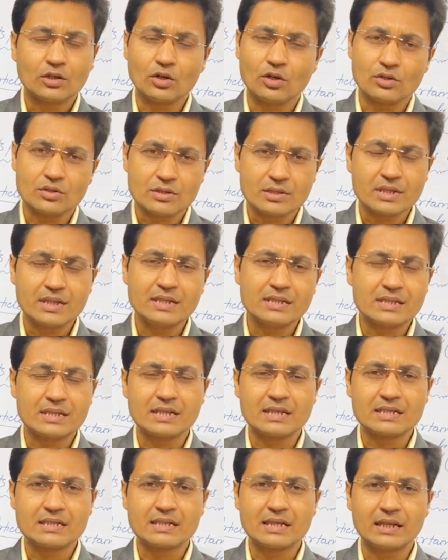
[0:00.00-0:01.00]
clause C
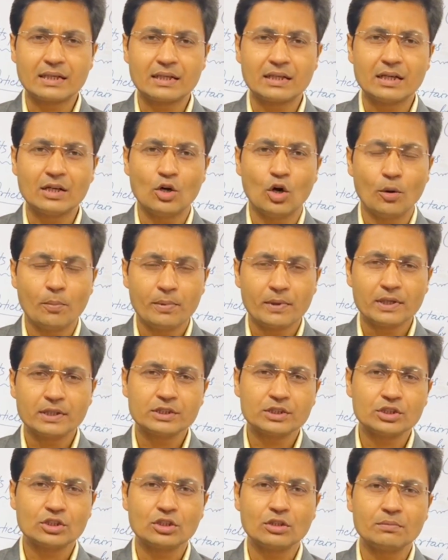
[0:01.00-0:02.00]
says that the
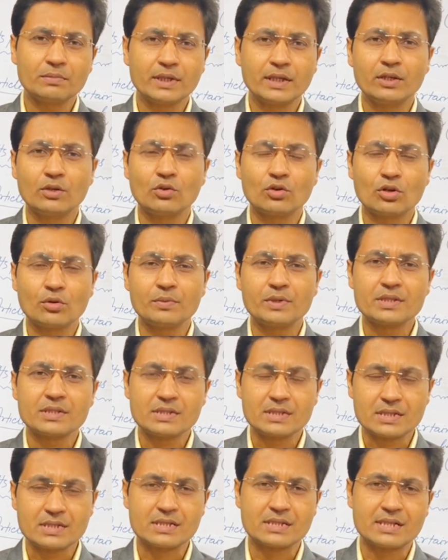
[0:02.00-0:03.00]
operation of the economic
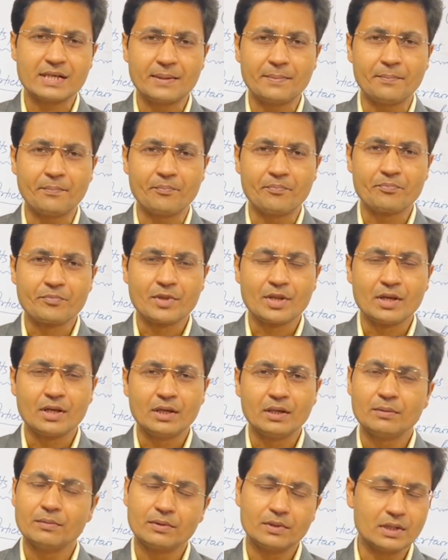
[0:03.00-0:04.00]
system
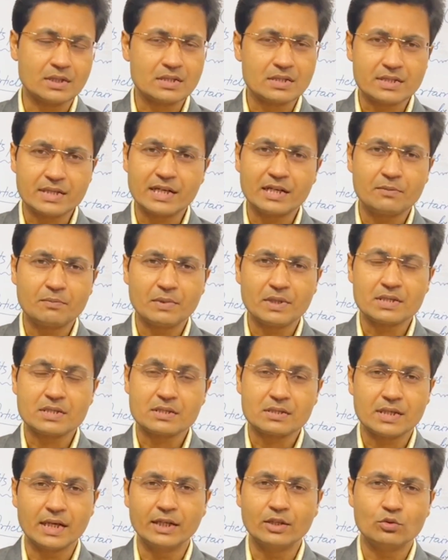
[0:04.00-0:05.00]
the state
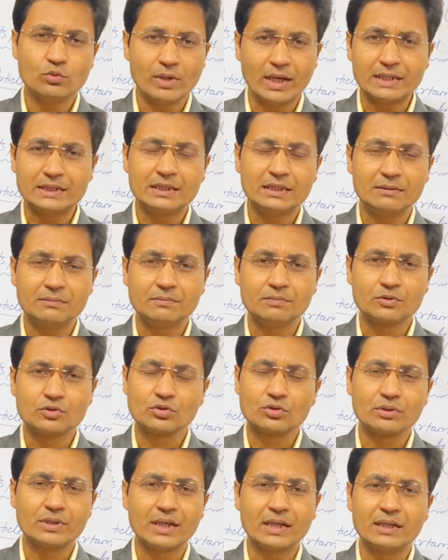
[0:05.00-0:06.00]
must try to achieve,
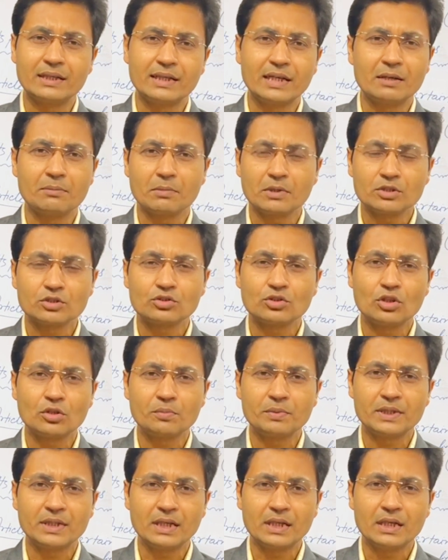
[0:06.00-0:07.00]
so that there must not
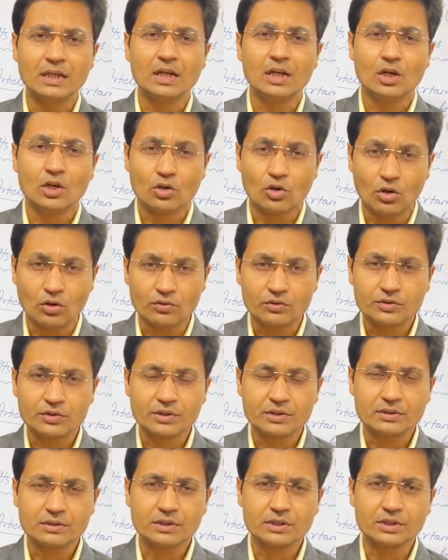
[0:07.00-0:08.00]
be the
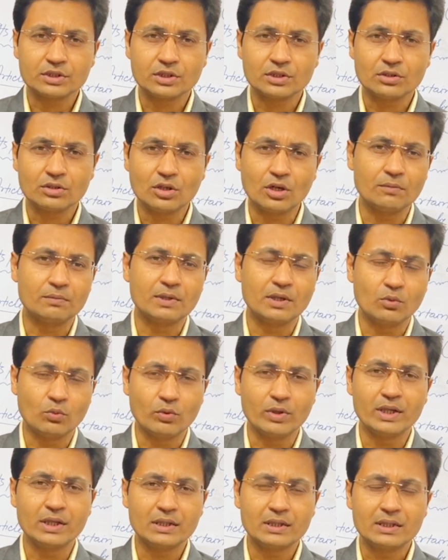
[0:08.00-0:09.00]
concentration of the
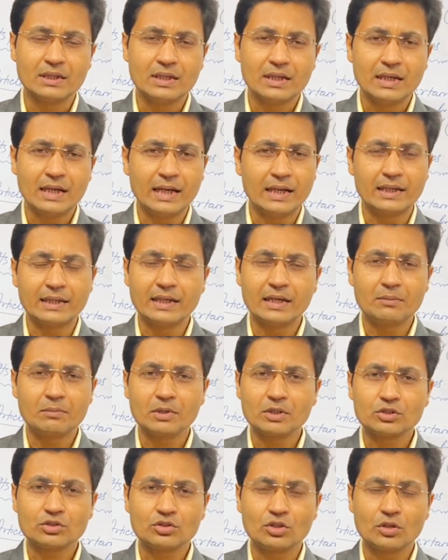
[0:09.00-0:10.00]
wealth and there
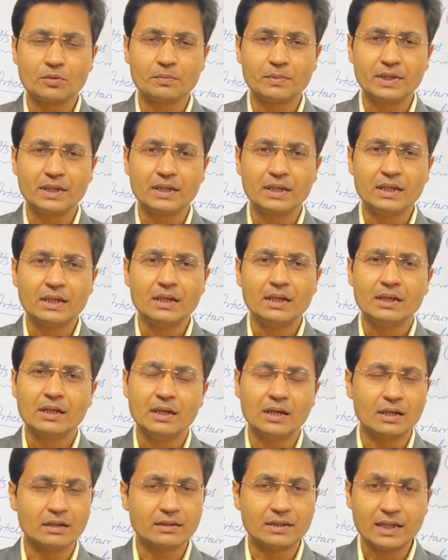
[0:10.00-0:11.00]
must not be
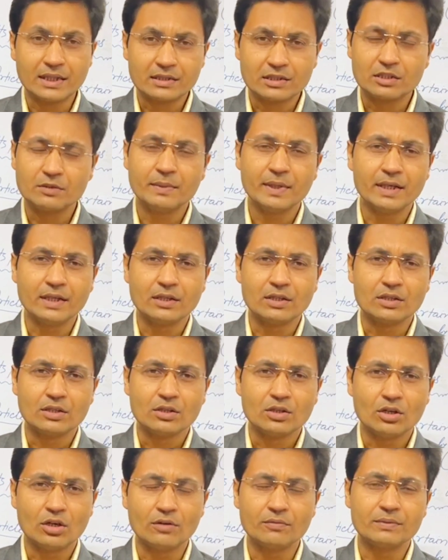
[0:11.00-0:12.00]
a detriment
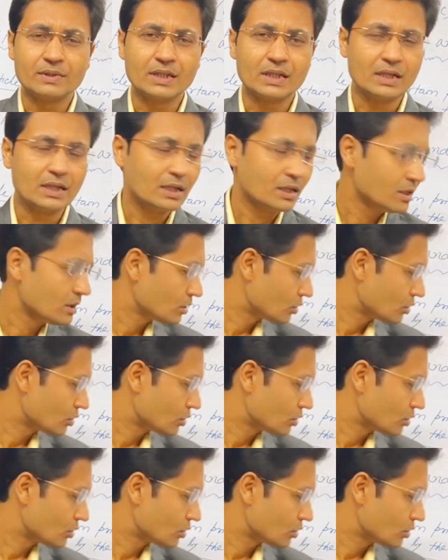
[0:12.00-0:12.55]
of the